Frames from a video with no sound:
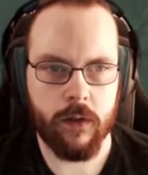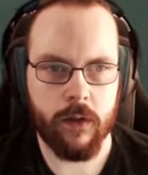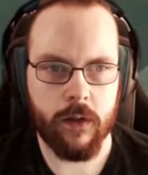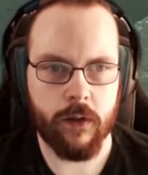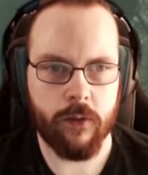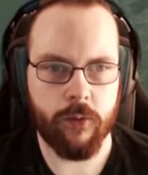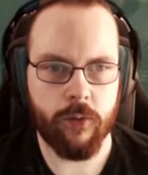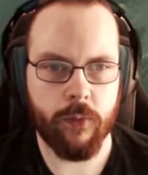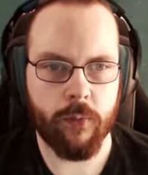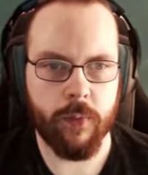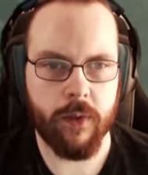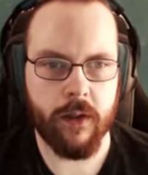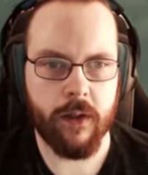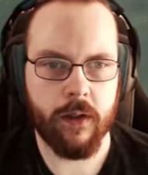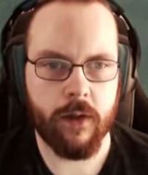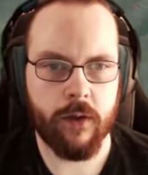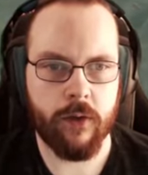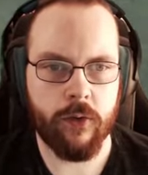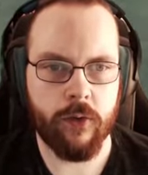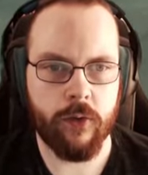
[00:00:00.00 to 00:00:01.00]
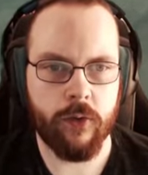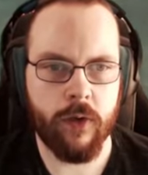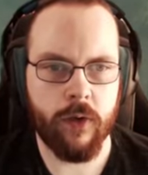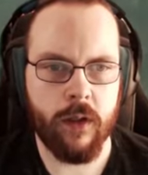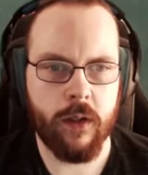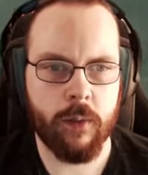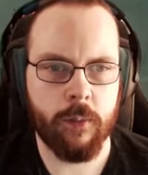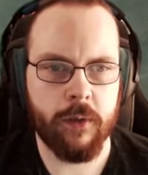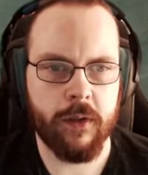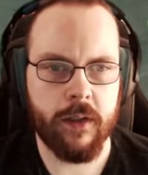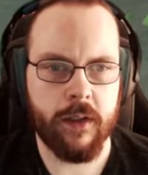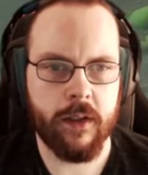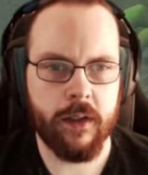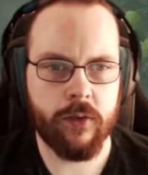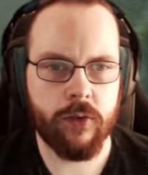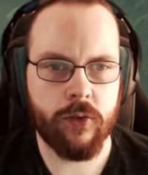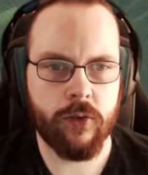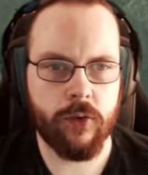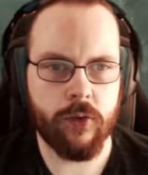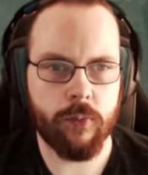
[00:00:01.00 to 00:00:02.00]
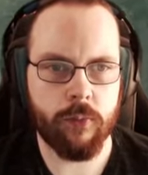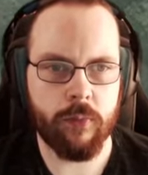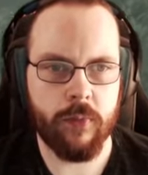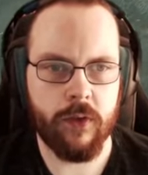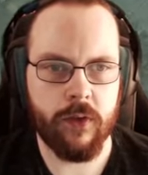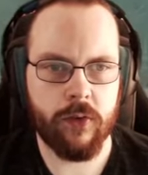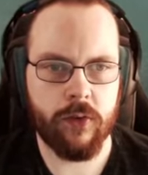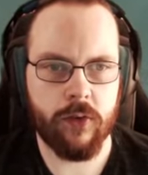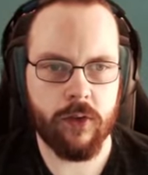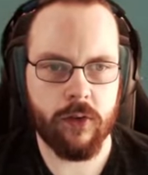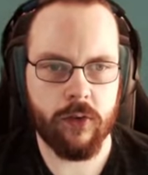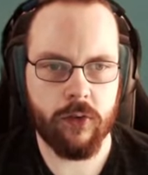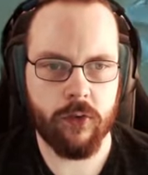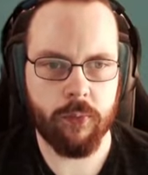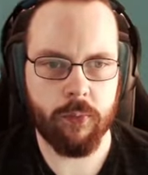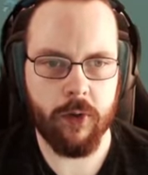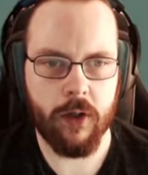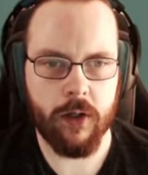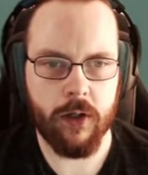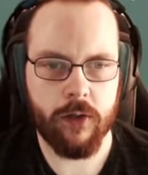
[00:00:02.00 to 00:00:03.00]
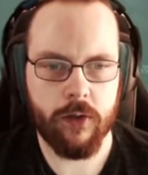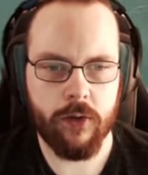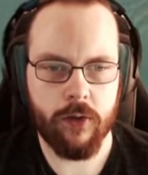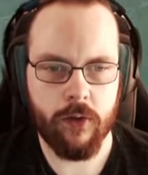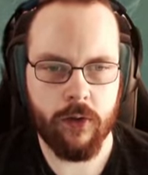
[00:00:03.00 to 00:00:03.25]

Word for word: Like, it would be incredibly easy to miss a spot.